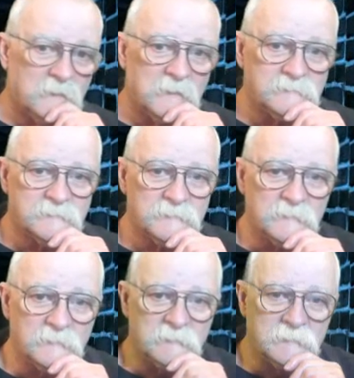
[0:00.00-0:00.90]
I don't
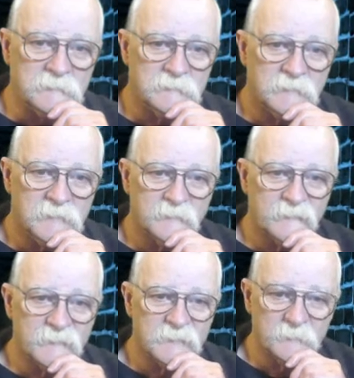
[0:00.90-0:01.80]
know. I'd have to
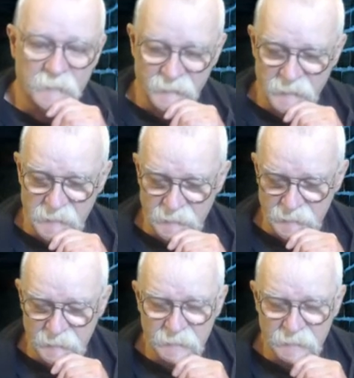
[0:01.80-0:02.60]
think about that.